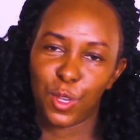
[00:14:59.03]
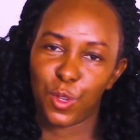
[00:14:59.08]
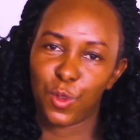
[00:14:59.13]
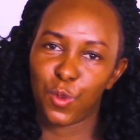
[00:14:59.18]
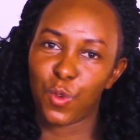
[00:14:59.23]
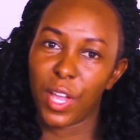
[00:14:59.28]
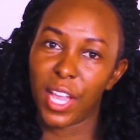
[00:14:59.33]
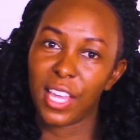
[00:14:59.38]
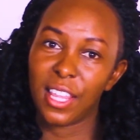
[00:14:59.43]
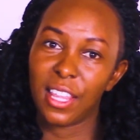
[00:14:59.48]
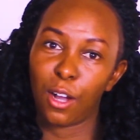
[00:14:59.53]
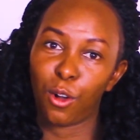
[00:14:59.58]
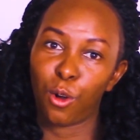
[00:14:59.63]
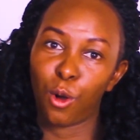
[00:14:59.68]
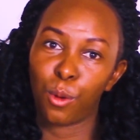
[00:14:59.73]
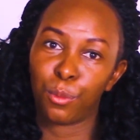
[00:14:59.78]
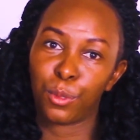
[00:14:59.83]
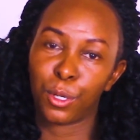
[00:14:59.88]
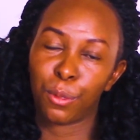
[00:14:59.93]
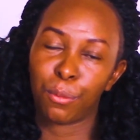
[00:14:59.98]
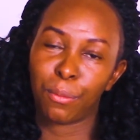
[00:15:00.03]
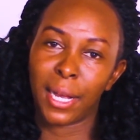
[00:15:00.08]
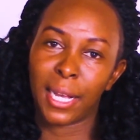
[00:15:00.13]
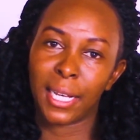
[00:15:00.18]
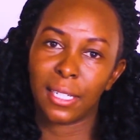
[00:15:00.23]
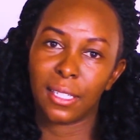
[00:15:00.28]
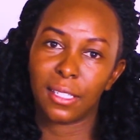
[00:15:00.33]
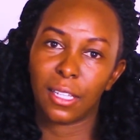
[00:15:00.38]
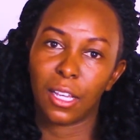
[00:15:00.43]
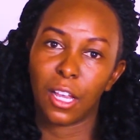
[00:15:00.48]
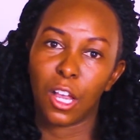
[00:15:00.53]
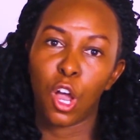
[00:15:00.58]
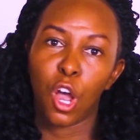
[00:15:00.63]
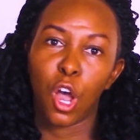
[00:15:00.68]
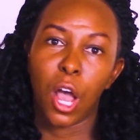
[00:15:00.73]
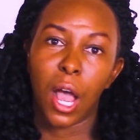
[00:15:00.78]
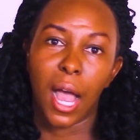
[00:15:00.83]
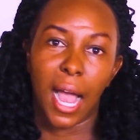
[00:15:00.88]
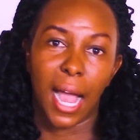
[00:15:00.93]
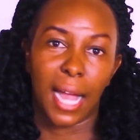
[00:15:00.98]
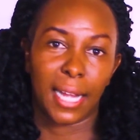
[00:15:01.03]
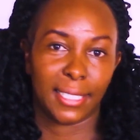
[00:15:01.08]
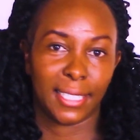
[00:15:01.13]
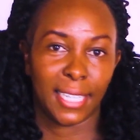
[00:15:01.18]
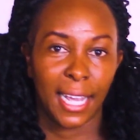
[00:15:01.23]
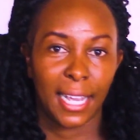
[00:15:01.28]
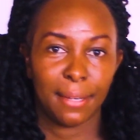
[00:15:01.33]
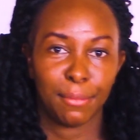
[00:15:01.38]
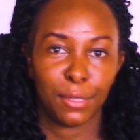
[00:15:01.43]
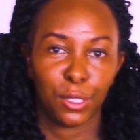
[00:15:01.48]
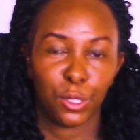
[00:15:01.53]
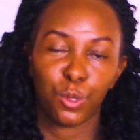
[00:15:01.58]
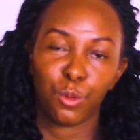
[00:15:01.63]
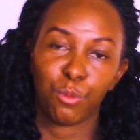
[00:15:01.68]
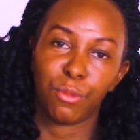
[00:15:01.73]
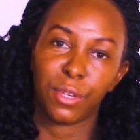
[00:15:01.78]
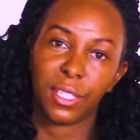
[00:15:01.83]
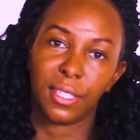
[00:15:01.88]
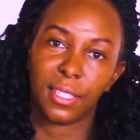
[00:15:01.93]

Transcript: you either compromise. At times you may